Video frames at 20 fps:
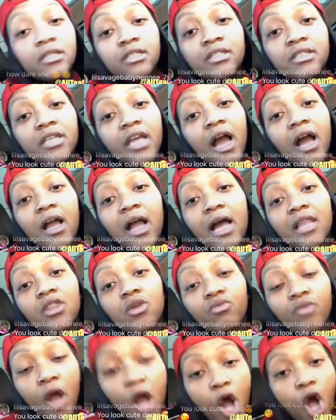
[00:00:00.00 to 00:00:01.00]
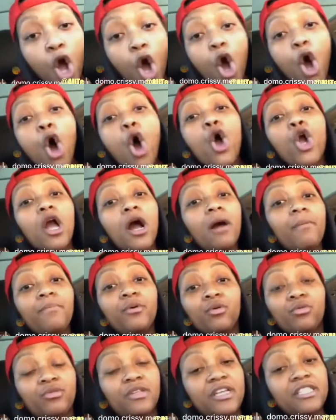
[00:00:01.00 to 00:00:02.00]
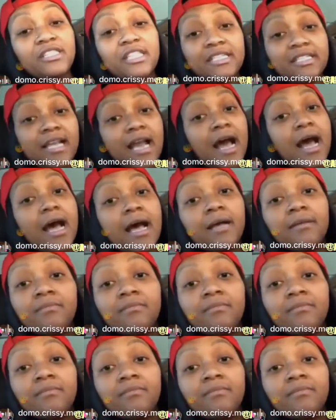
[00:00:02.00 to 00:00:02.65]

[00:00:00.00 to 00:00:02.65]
y'all got the wrong couple. This is not,